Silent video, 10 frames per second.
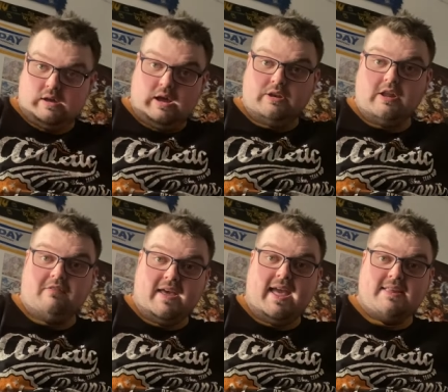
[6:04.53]

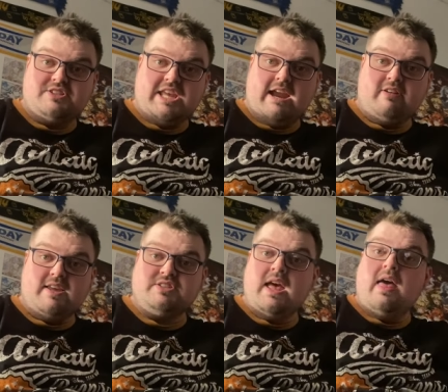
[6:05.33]
another hit
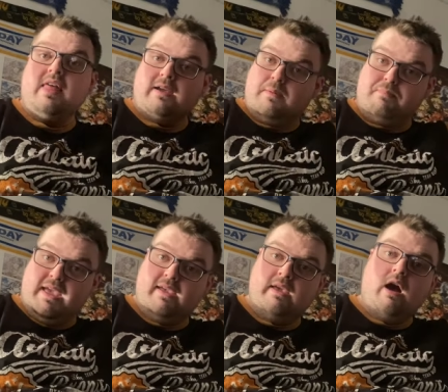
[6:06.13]
series that could
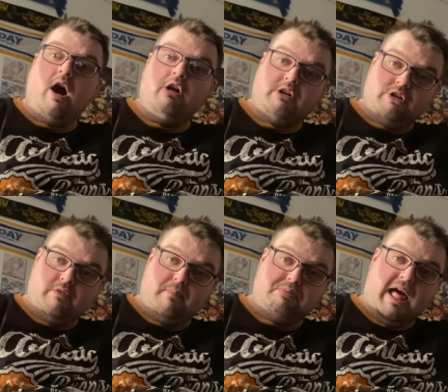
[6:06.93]
be on
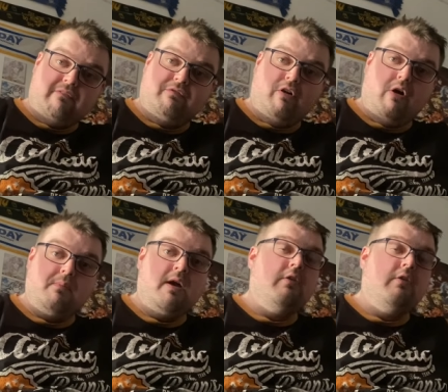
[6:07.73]
another platform